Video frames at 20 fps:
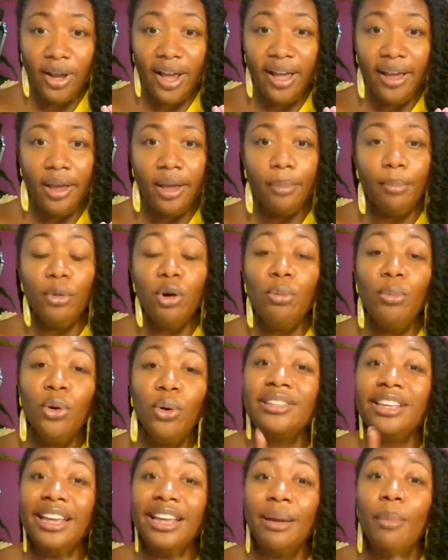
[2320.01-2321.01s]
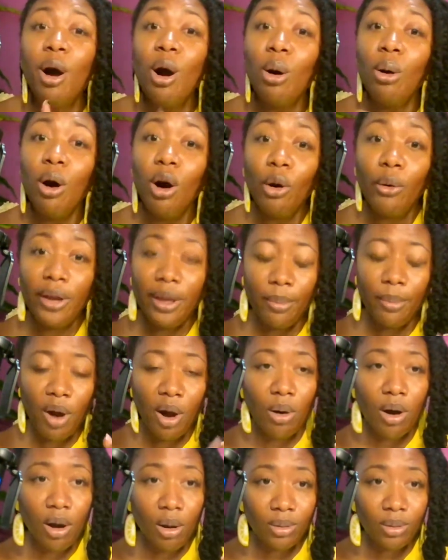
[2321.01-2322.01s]
Okay, Moomoo is
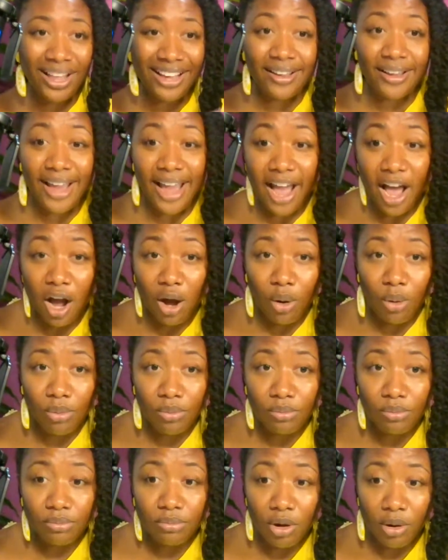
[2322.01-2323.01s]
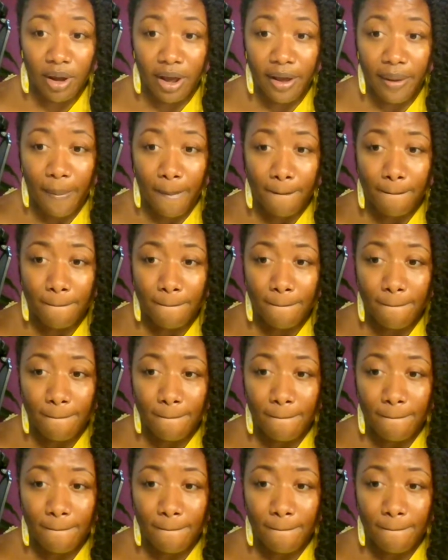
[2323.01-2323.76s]
Moomoo, like a cow. Okay.